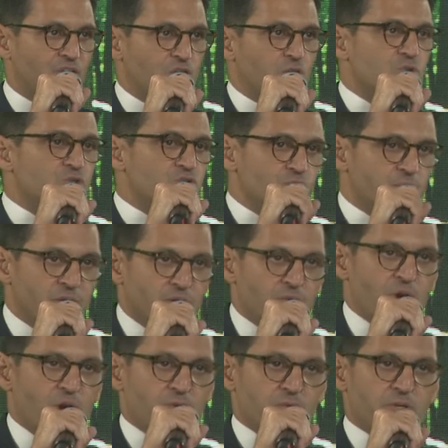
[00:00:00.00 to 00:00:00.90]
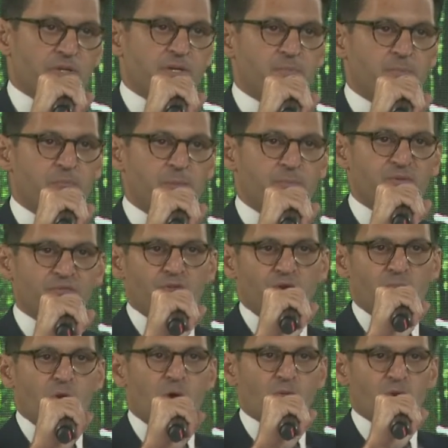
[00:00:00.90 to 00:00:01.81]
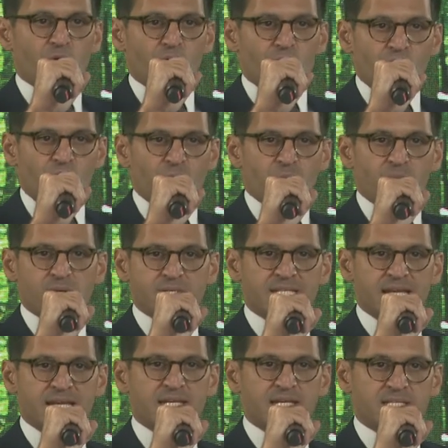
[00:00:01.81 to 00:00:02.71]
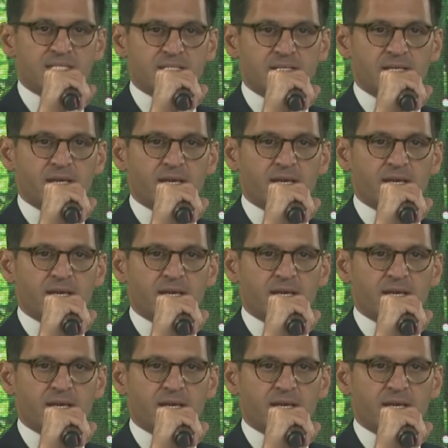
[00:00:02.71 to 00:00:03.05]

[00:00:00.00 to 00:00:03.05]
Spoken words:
used to be grown before monocrop techniques,